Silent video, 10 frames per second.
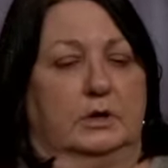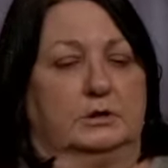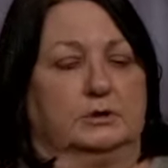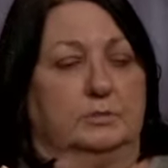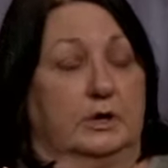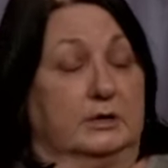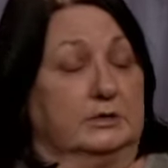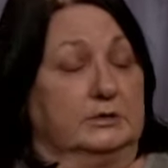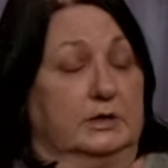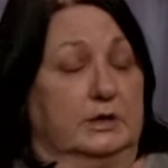is when I
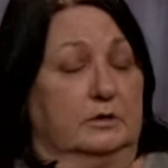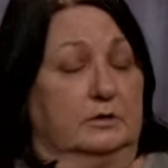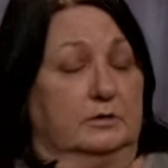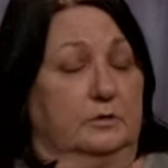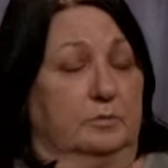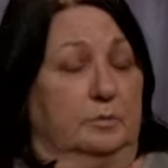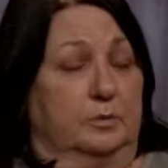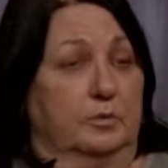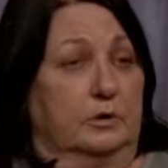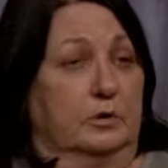send the
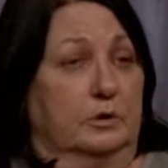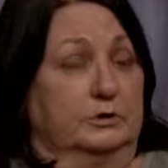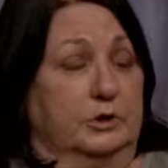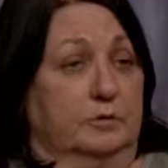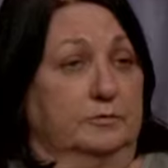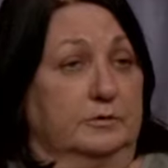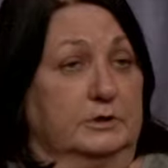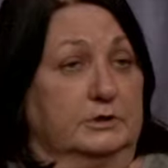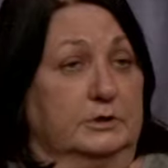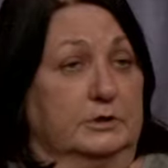report cards home for
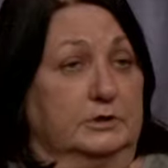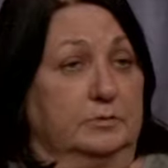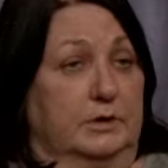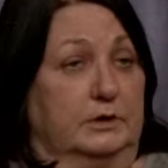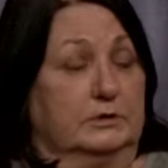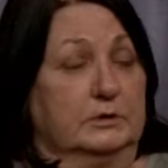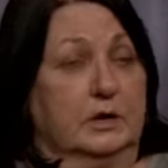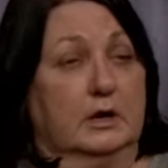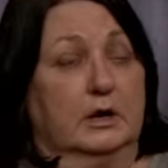the six weeks,